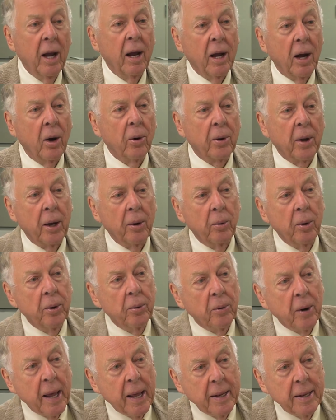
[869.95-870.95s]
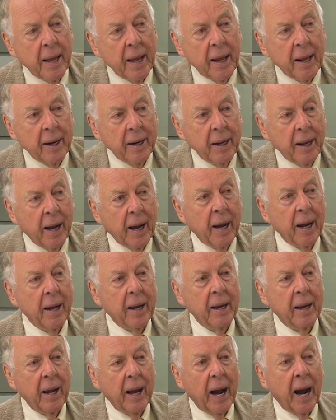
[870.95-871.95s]
Okay, we ran that.
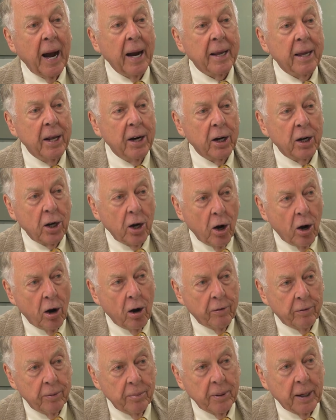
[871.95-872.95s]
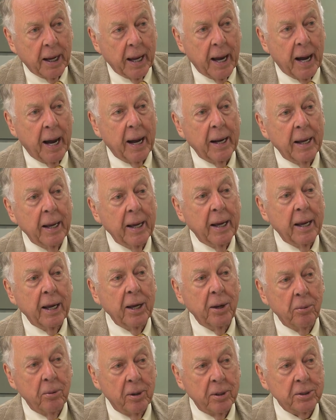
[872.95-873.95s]
I get a call from a guy. He
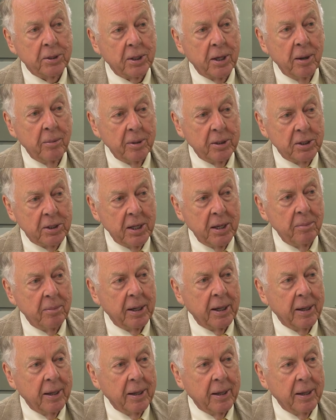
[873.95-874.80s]
wants to come and see me.